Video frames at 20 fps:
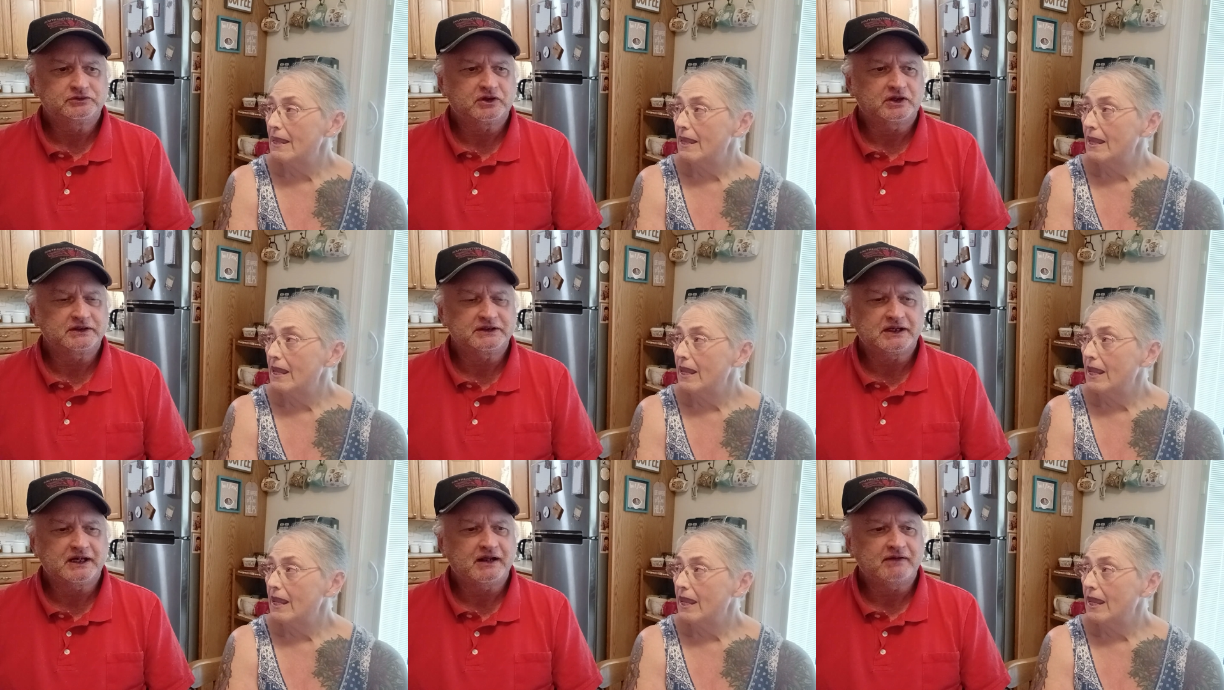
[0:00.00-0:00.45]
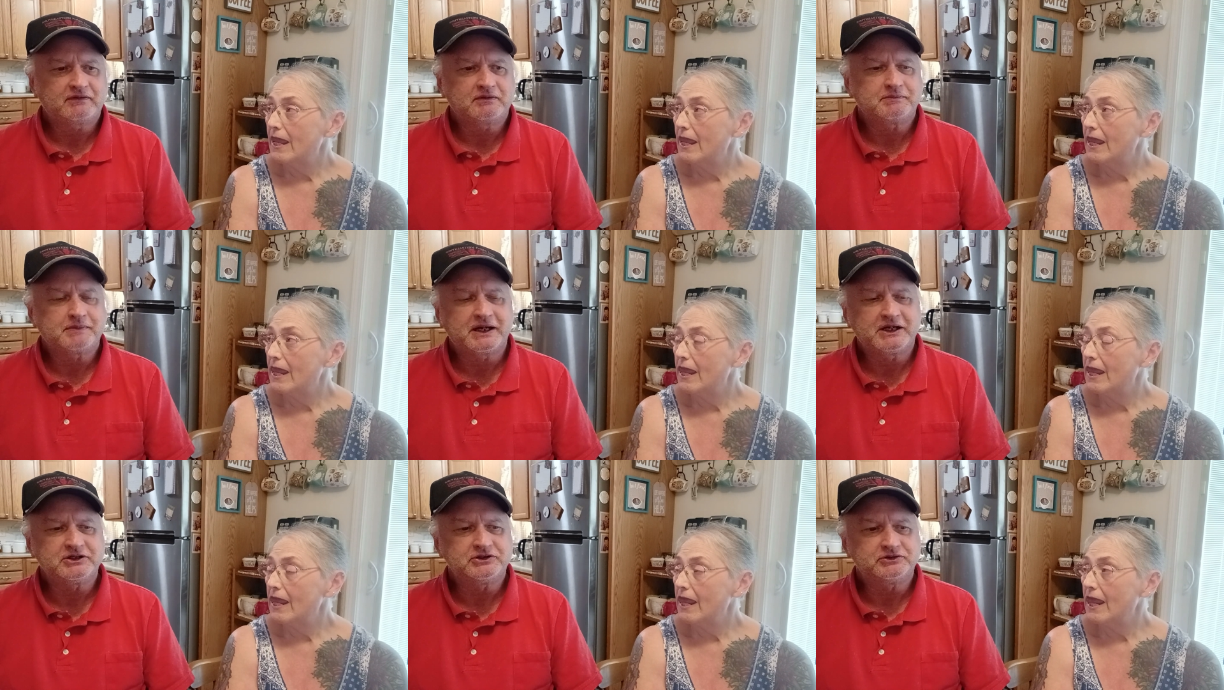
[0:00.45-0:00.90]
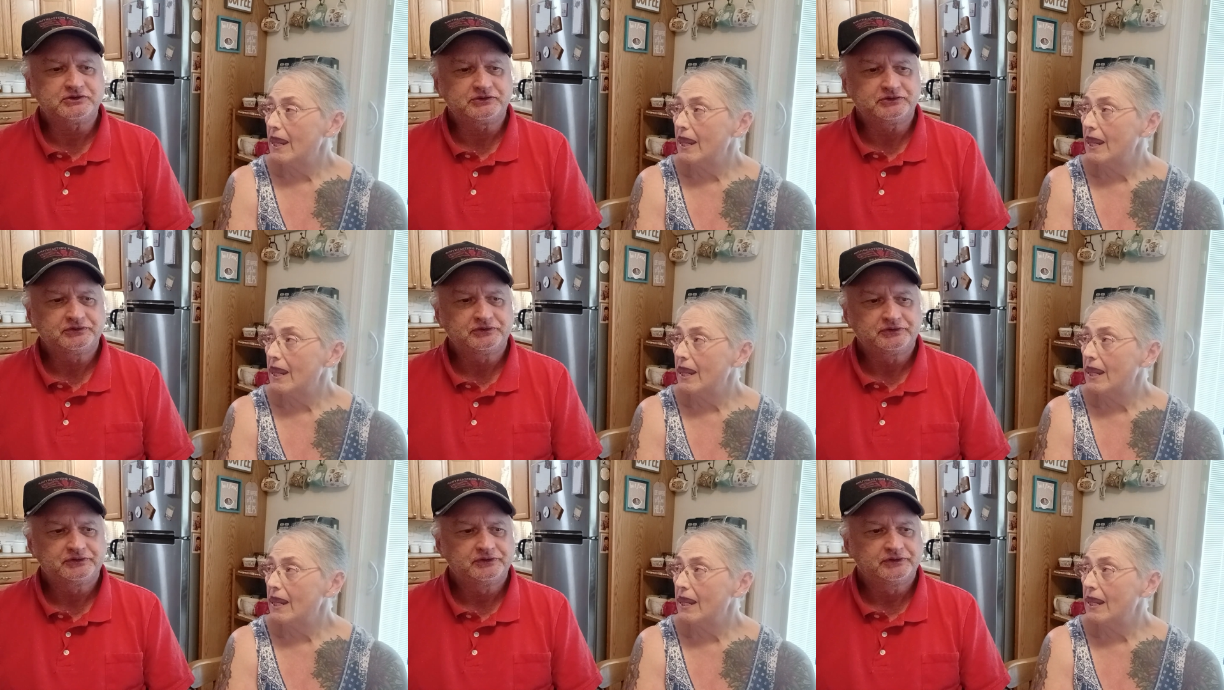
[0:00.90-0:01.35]
Speaker 1: so I didn't have a
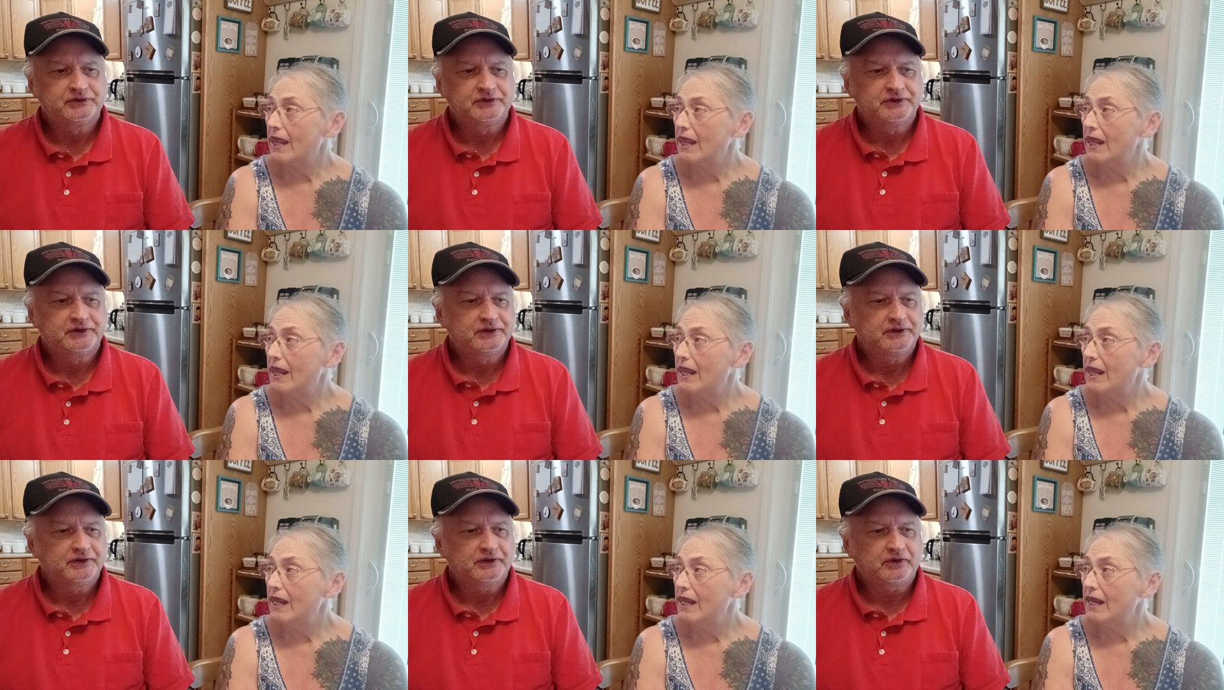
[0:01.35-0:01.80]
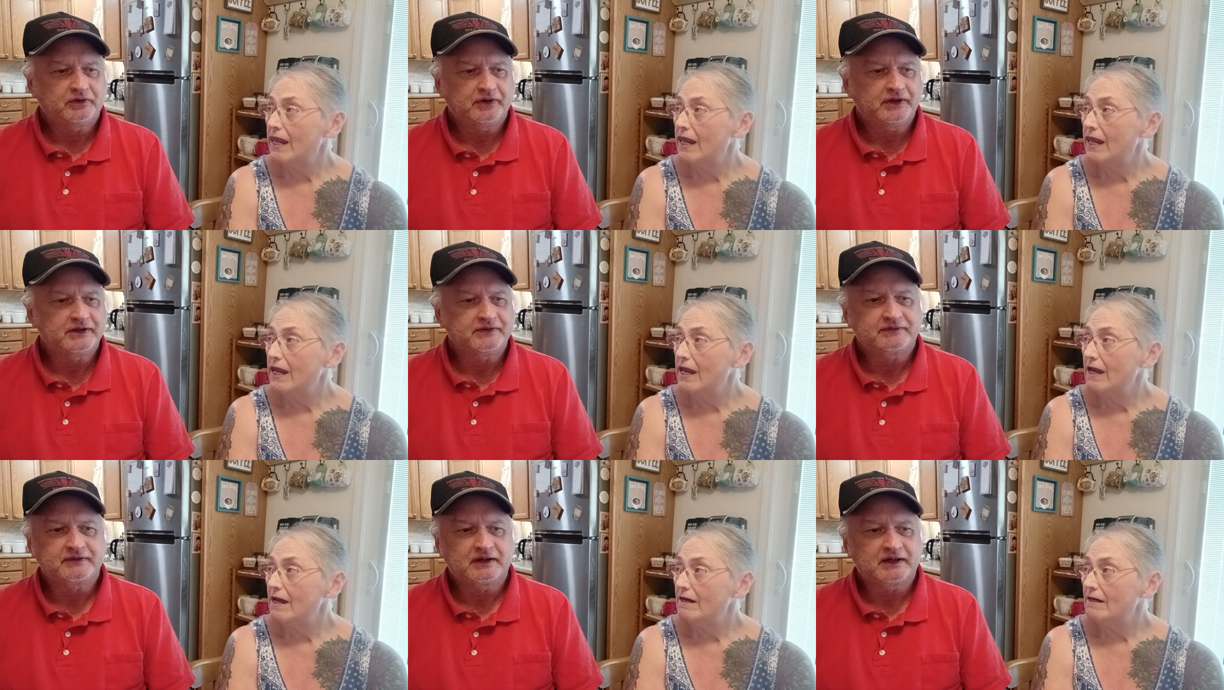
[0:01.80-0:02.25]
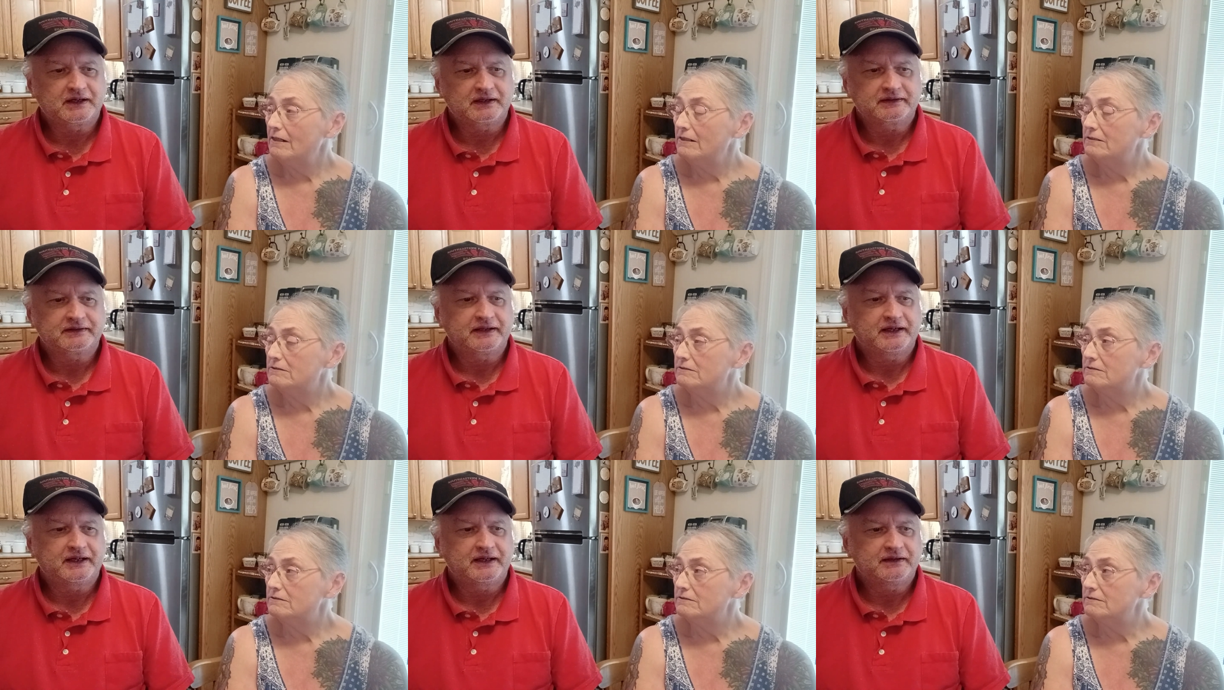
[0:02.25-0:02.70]
major or anything
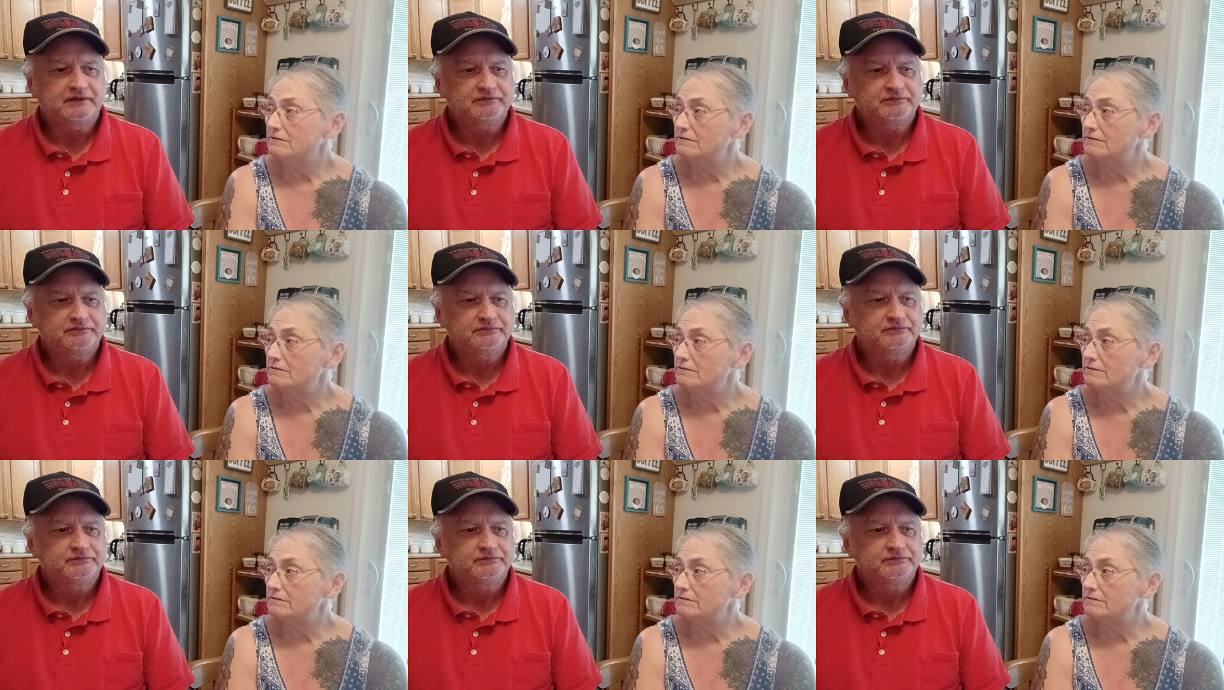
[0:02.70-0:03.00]
like that.